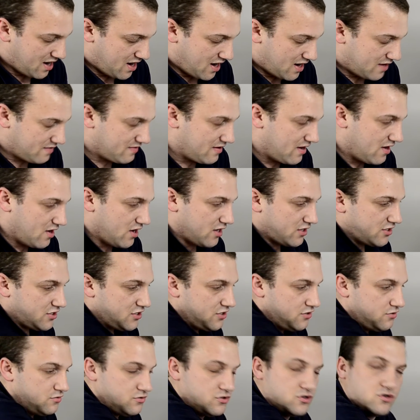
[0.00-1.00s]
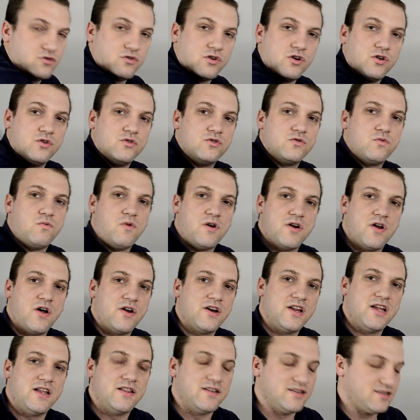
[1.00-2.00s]
and there are 2 screws, one on
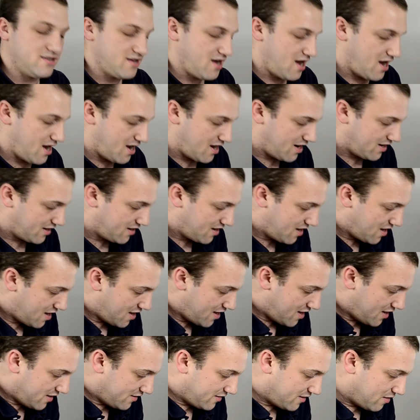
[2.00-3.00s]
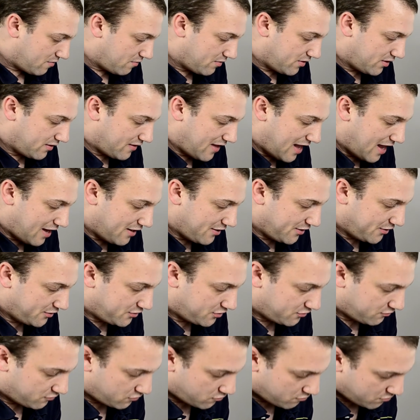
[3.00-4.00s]
either side, that will allow you
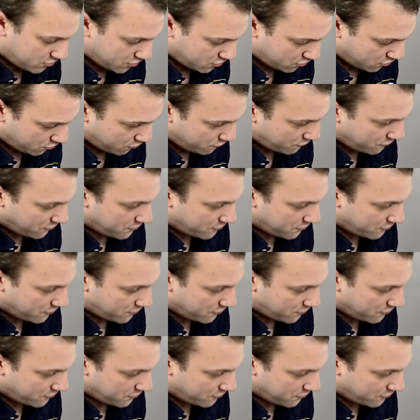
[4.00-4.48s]
to remove